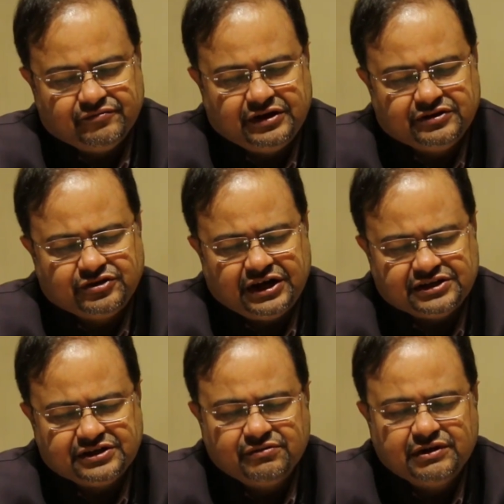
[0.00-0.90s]

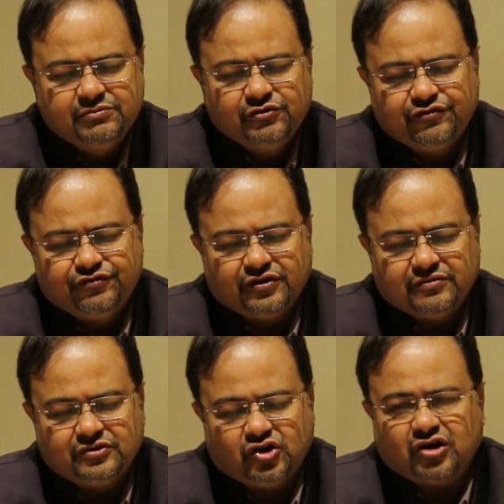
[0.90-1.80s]
education will move
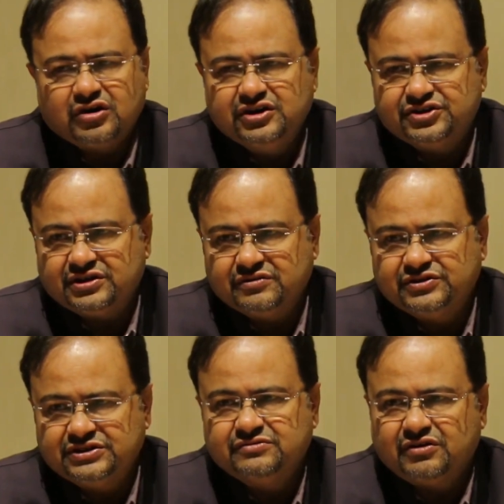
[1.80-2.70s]
from cognition,
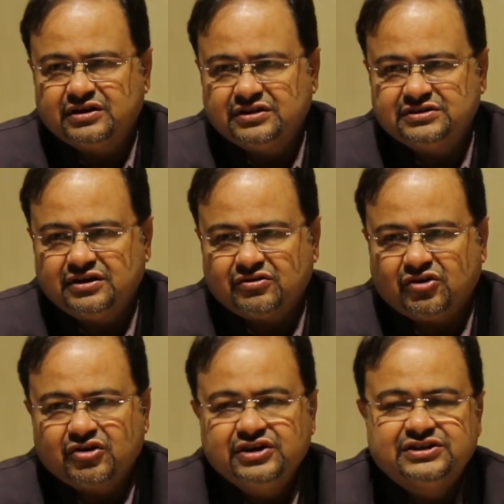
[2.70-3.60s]
which is what it is now.
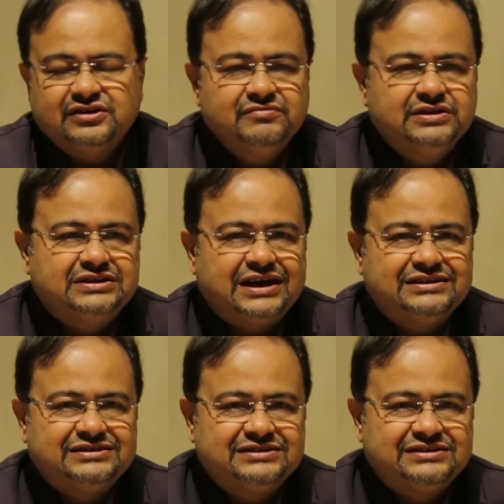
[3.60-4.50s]
Cognition means
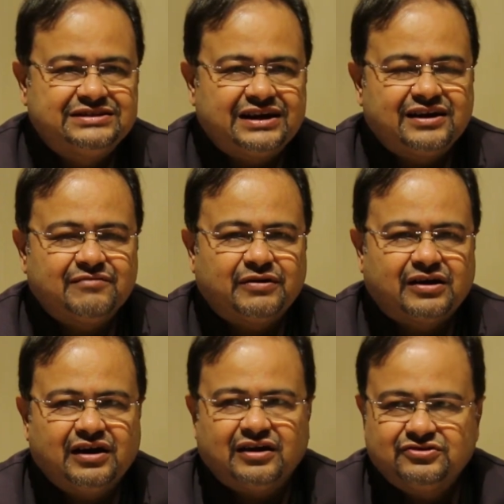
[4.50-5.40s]
I set up a
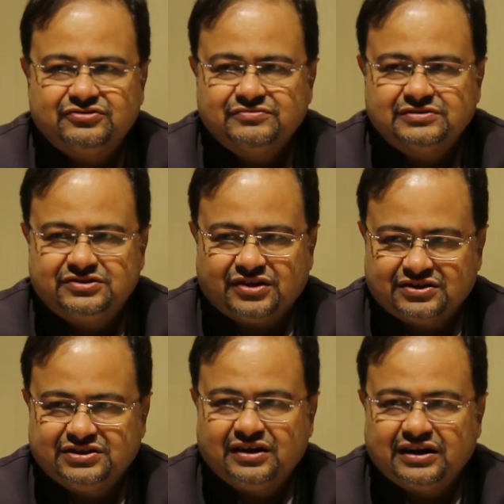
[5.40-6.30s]
classroom
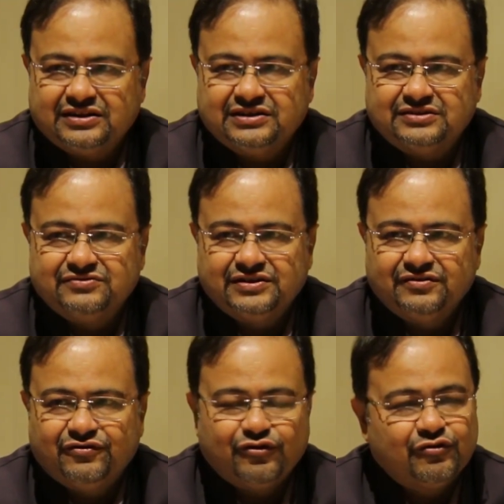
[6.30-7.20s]
structure like this.
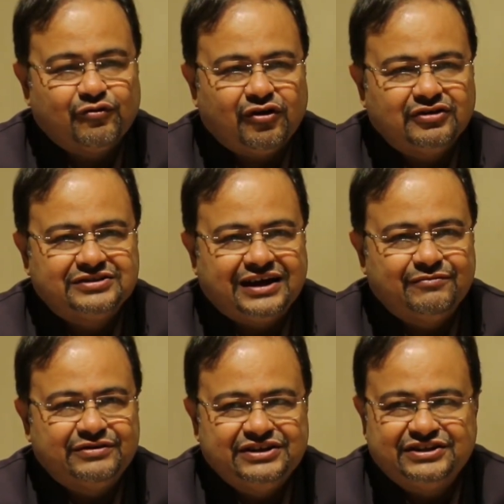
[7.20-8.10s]
Within 4 walls,
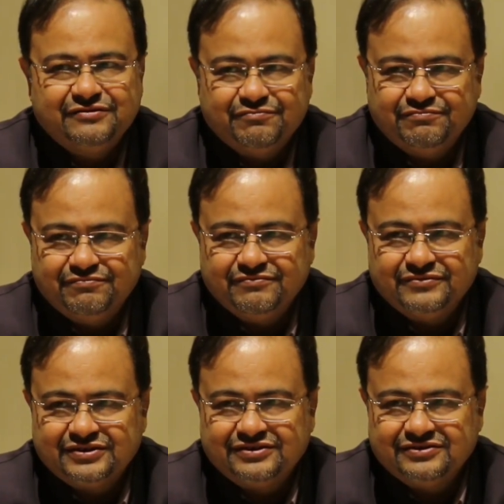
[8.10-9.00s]
I'm teaching
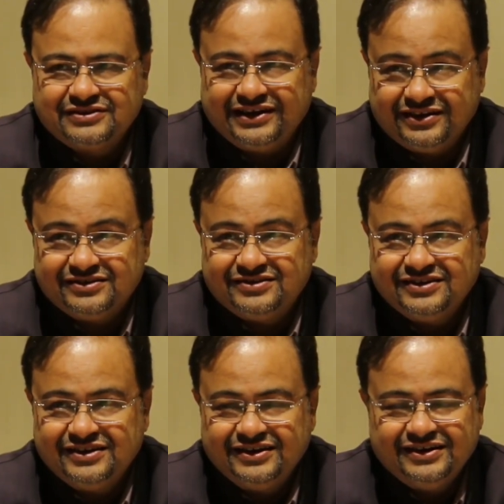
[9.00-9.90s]

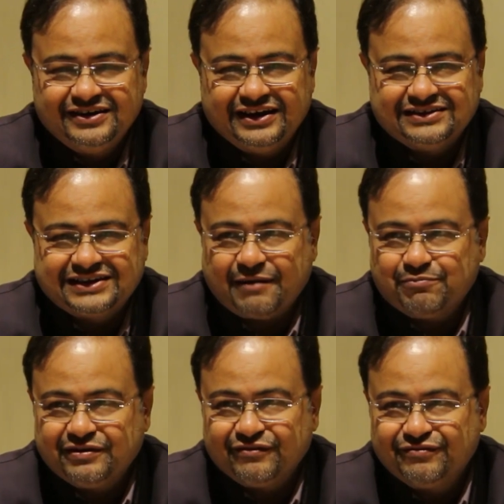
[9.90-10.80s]
kids as
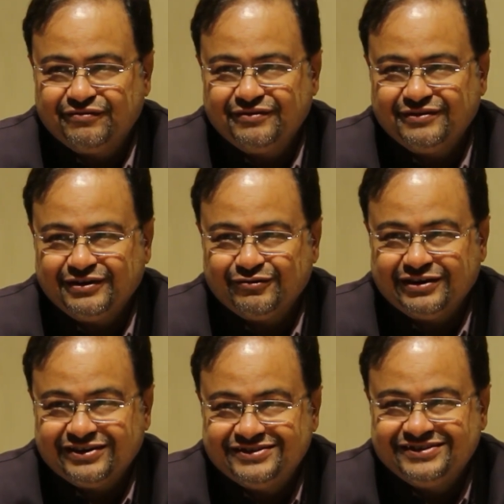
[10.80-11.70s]
captive
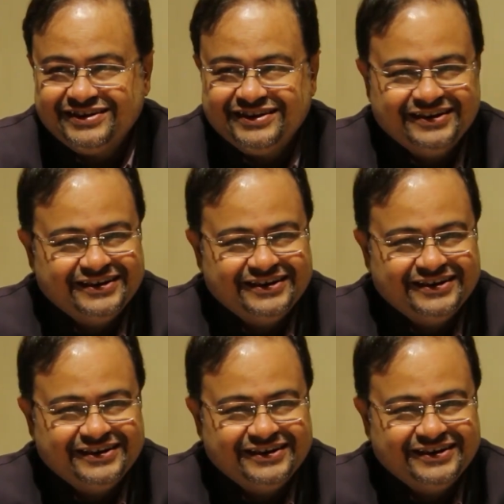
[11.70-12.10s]
units,